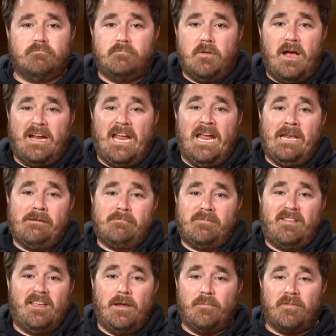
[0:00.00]
Again,
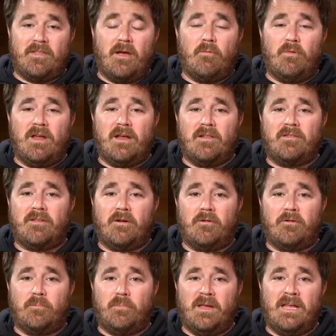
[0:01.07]
teams that we
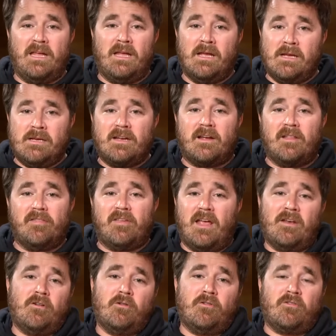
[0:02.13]
consider to be
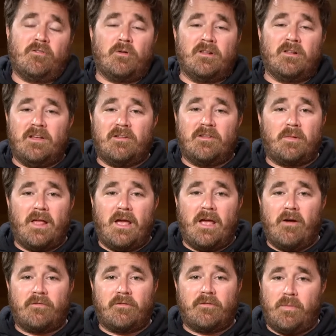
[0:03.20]
contenders or at least
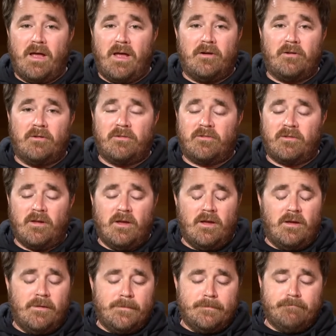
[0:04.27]
playoff competitors.
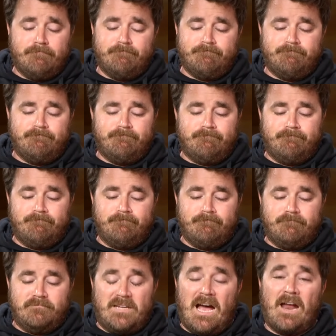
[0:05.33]

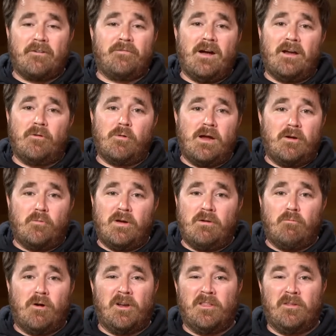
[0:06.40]
Got to find a way to
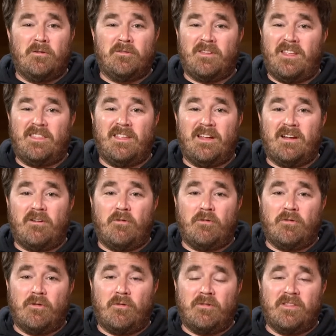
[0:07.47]
win one of those, I think,
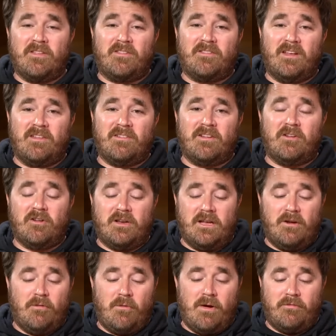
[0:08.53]
or this season could
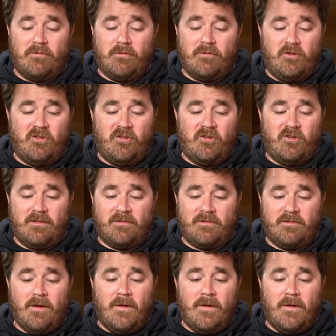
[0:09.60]
get away from you, Giants.